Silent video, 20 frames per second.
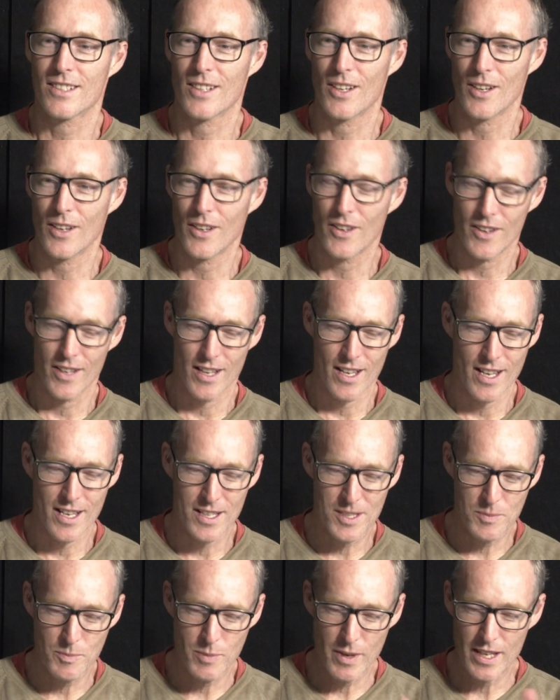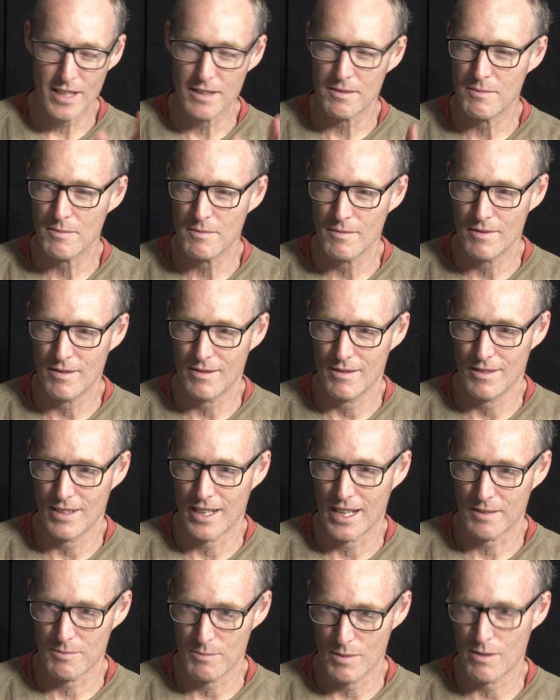So it's been
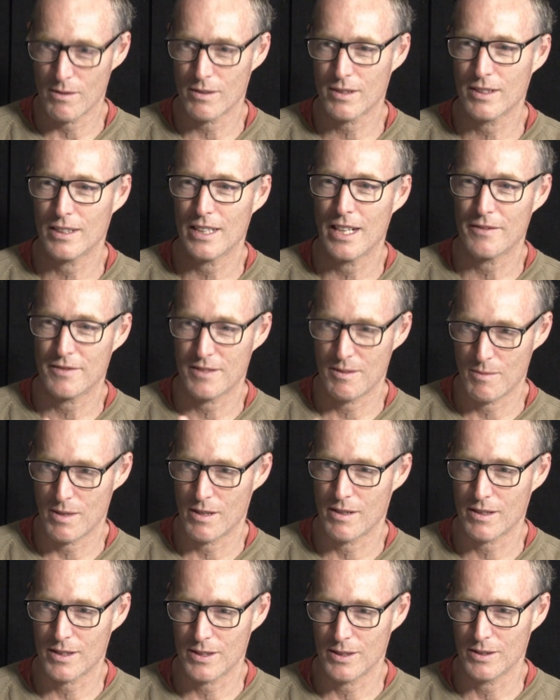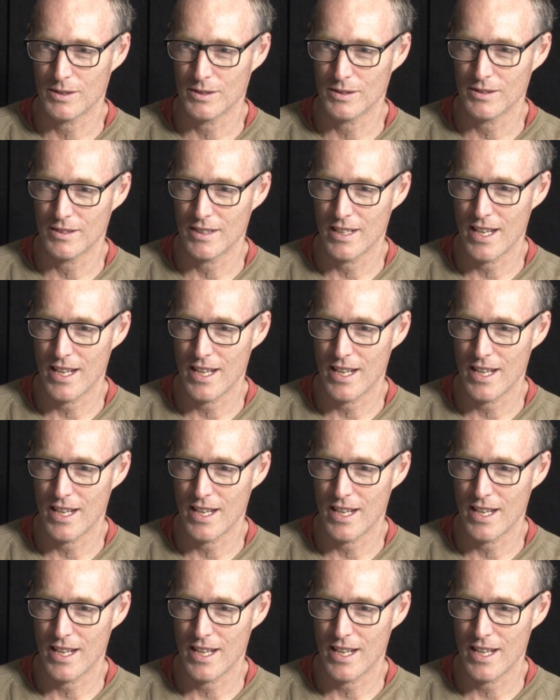like miracle after miracle.